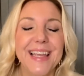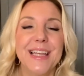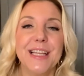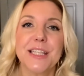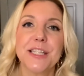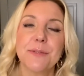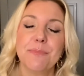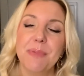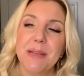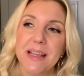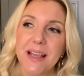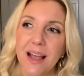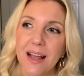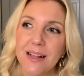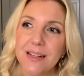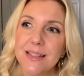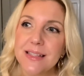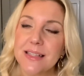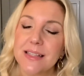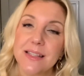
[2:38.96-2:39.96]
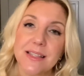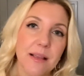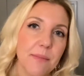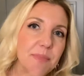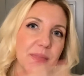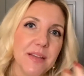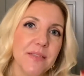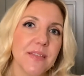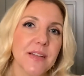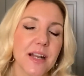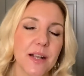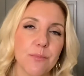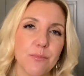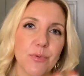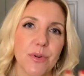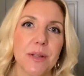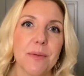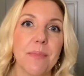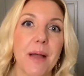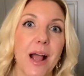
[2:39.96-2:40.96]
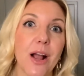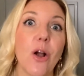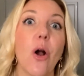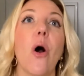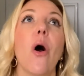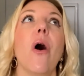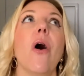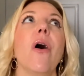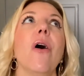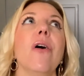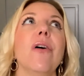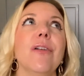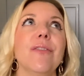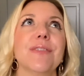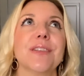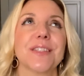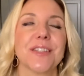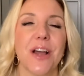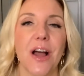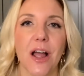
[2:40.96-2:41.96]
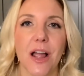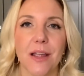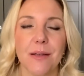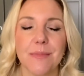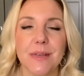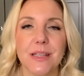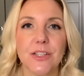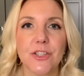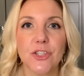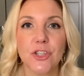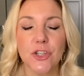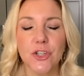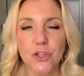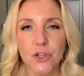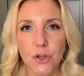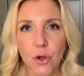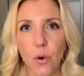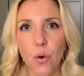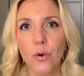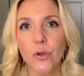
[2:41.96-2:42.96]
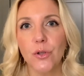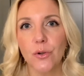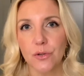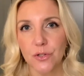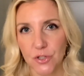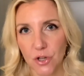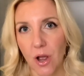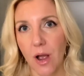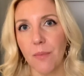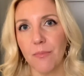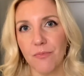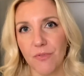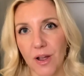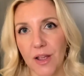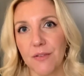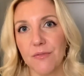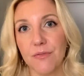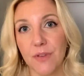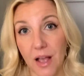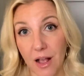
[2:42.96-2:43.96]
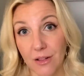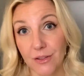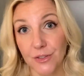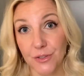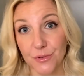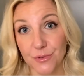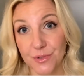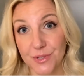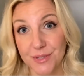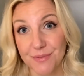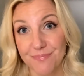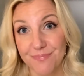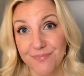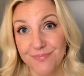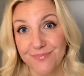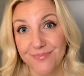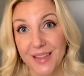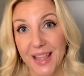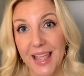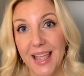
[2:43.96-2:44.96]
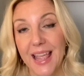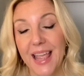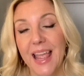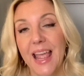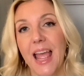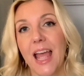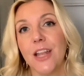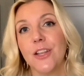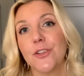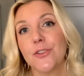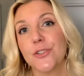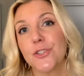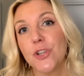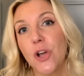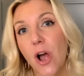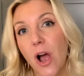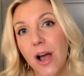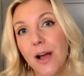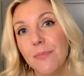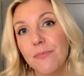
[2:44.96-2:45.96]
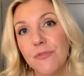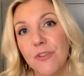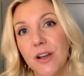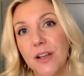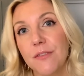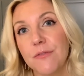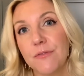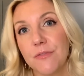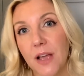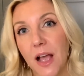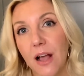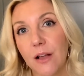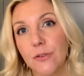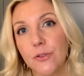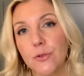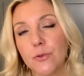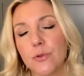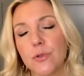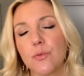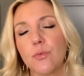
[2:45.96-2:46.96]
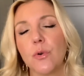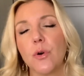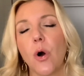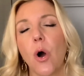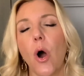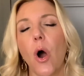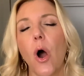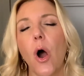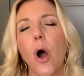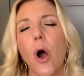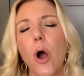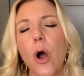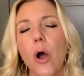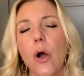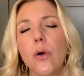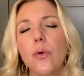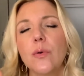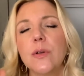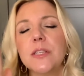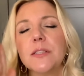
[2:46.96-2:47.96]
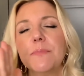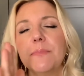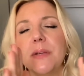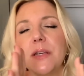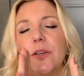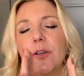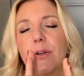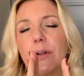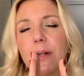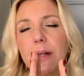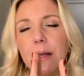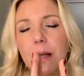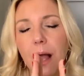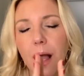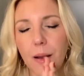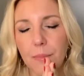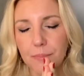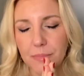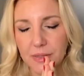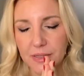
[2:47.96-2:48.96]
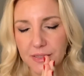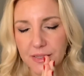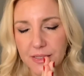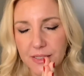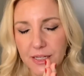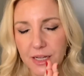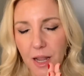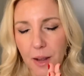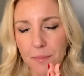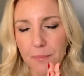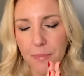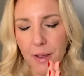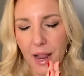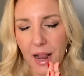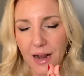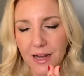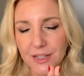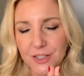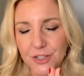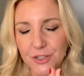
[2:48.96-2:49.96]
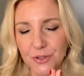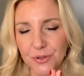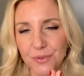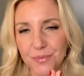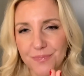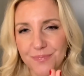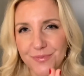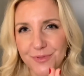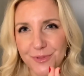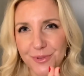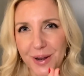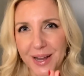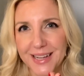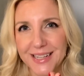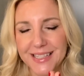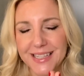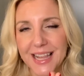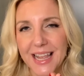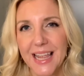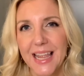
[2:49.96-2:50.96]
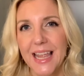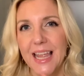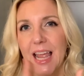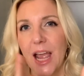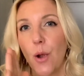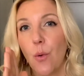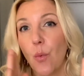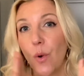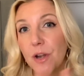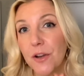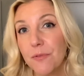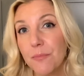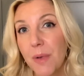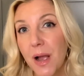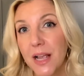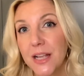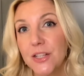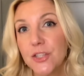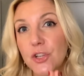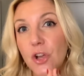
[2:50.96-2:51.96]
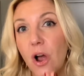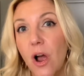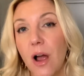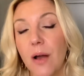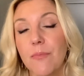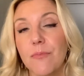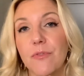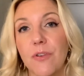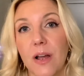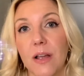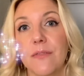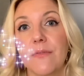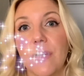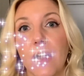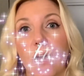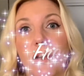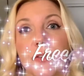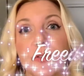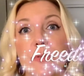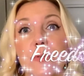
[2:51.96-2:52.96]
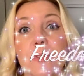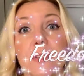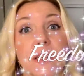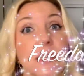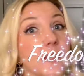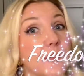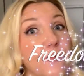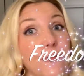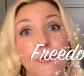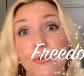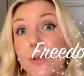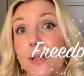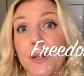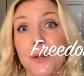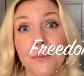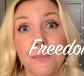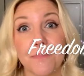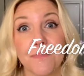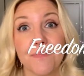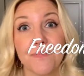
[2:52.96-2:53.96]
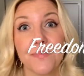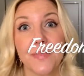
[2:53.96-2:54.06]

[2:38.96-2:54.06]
it's because something that I bring back all the time is to know your top five values. And your top five values will always be your compass to come back to. Right? And one of my top five values is freedom.